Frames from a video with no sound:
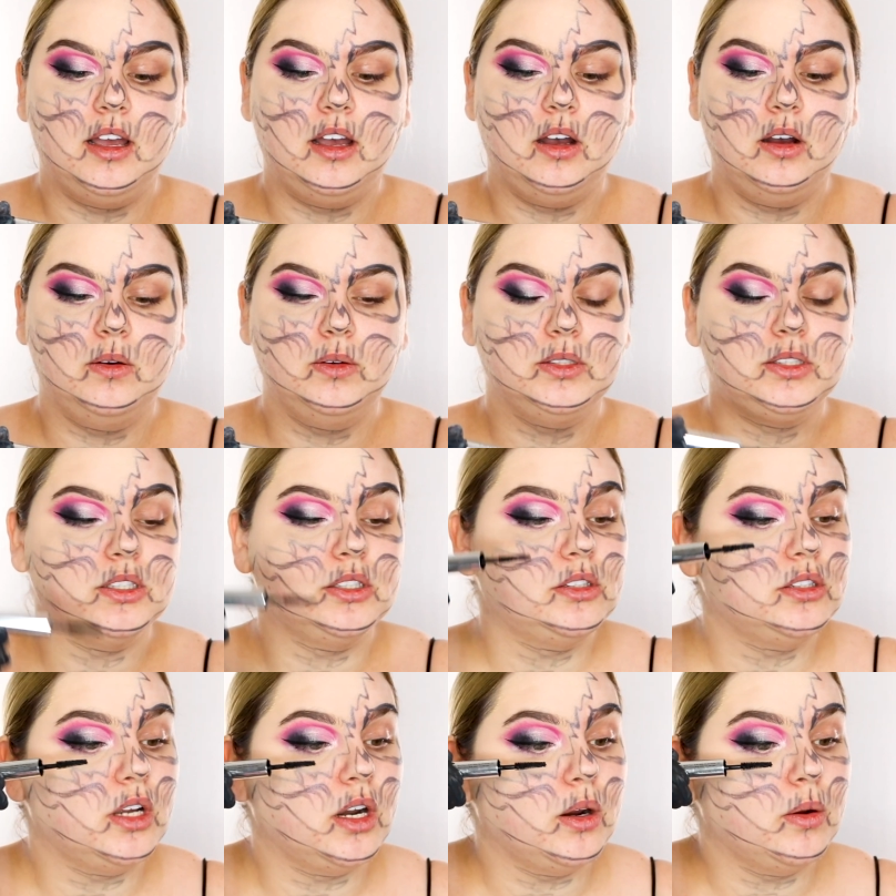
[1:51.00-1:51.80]
I always
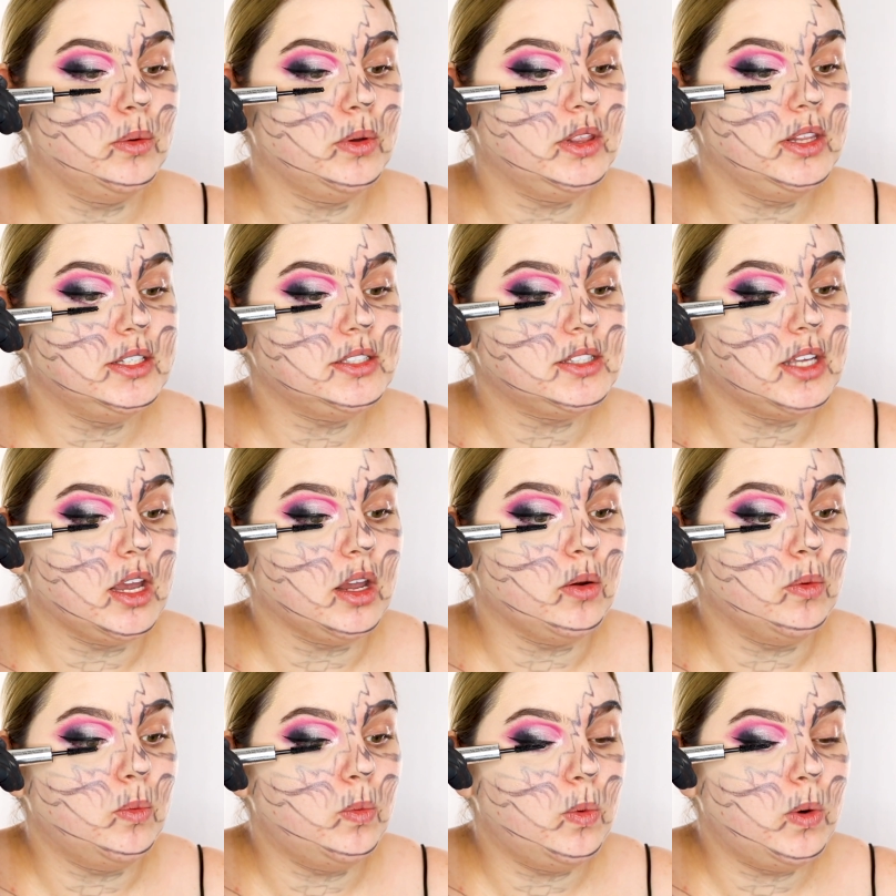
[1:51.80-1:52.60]
start with the
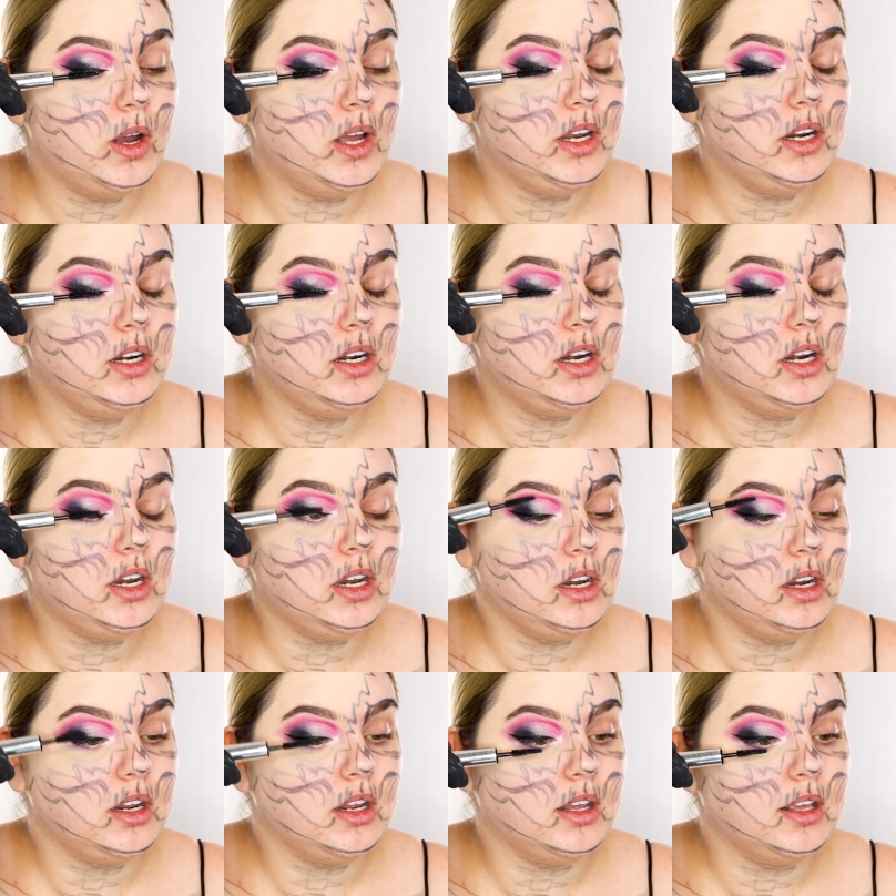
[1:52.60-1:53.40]
side 1
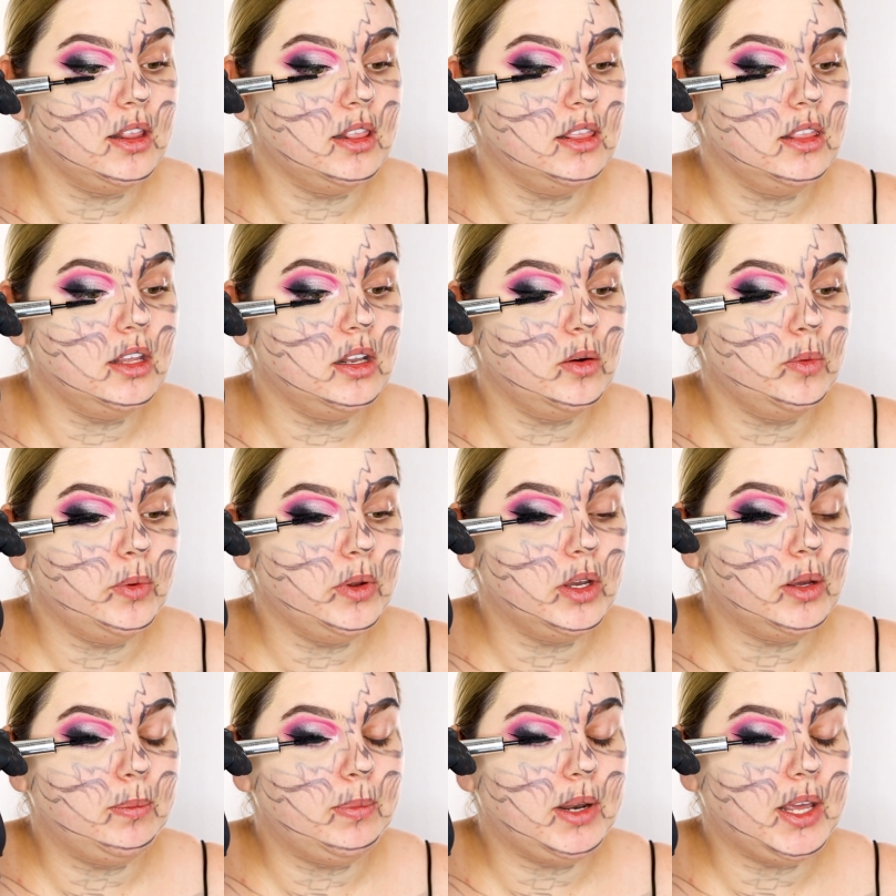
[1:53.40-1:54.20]
and then
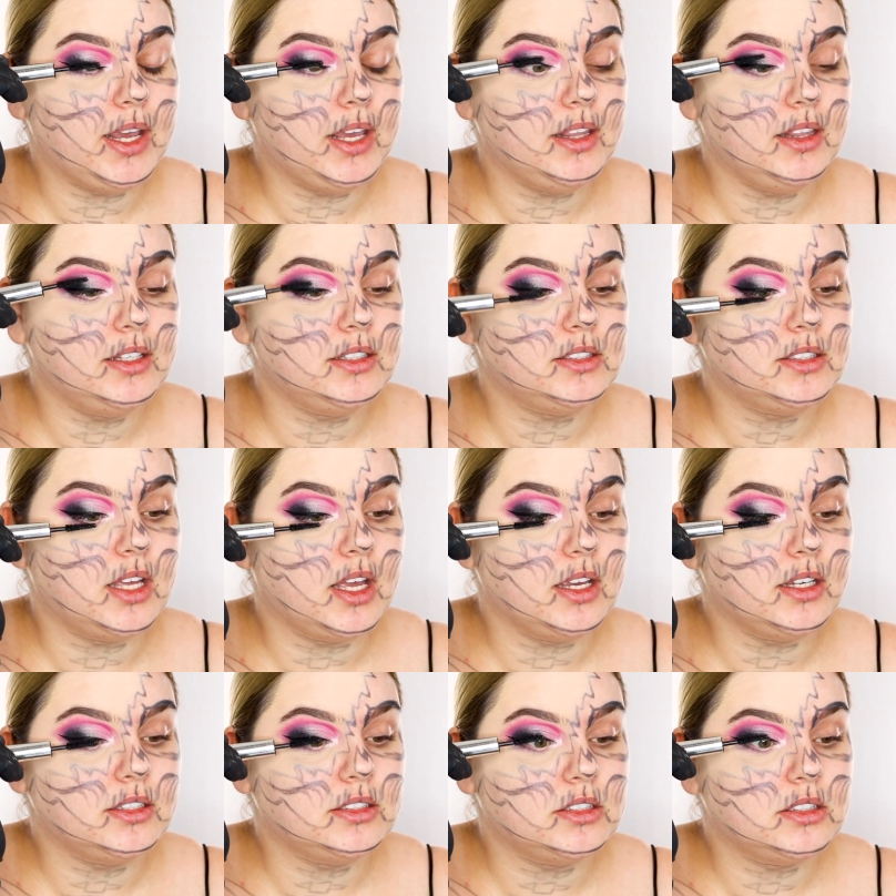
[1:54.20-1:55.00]
reapply the
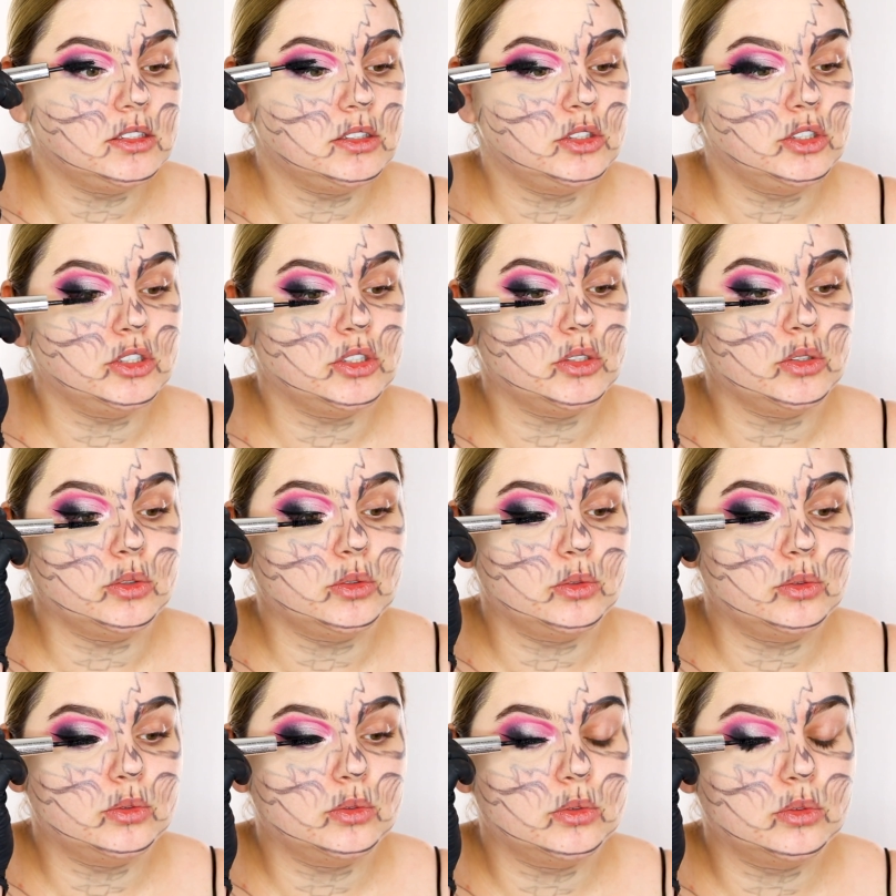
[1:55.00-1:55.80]
size 2.
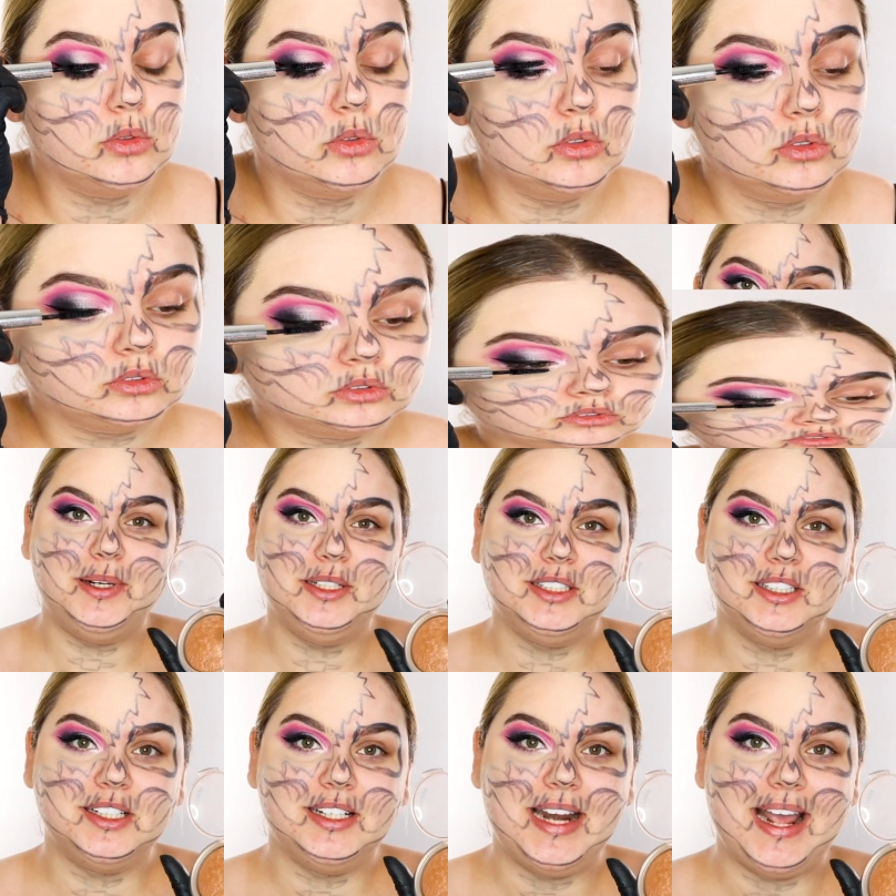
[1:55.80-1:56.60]
I'm
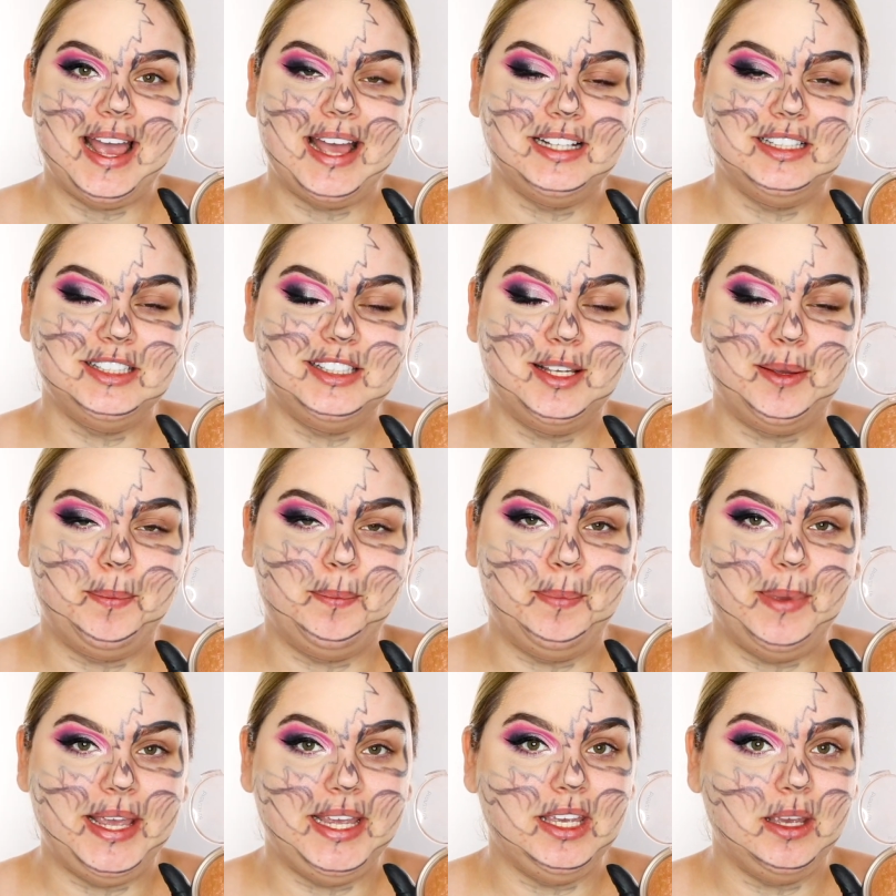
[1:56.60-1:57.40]
also going to add
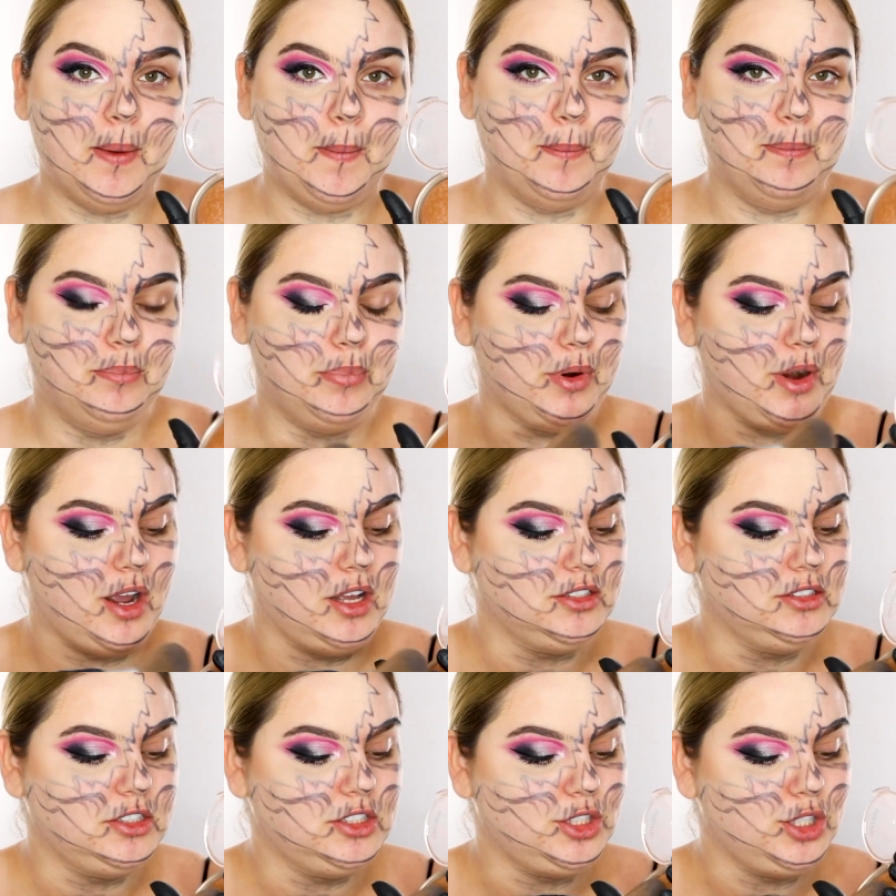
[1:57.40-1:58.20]
some baked
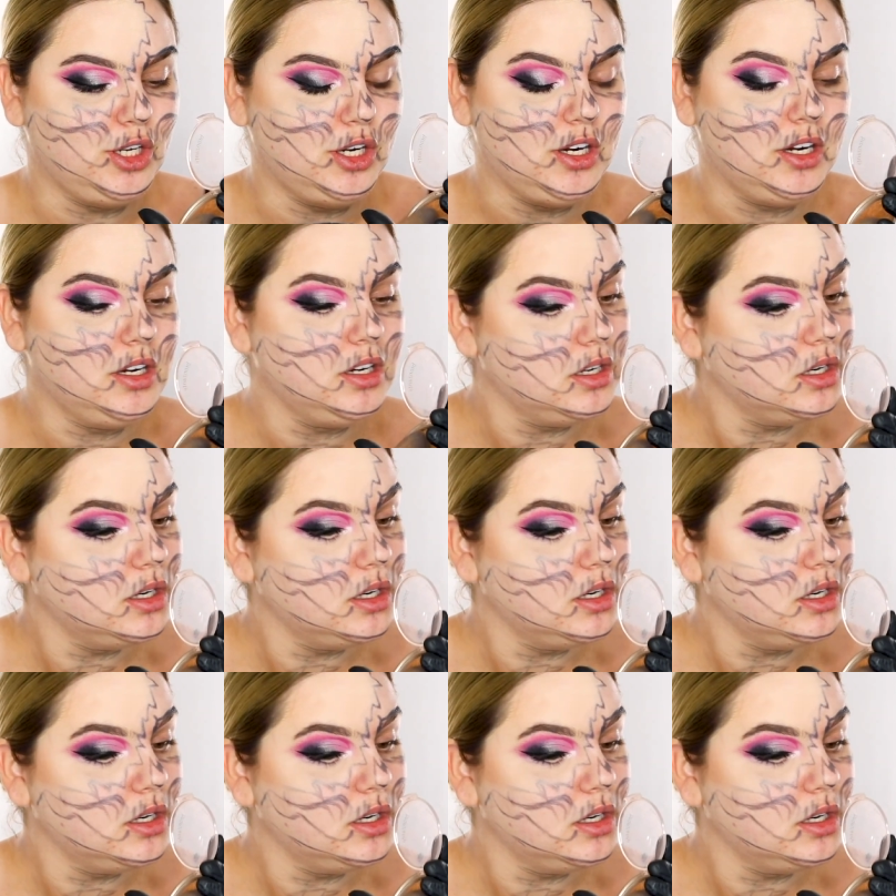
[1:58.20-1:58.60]
bronzer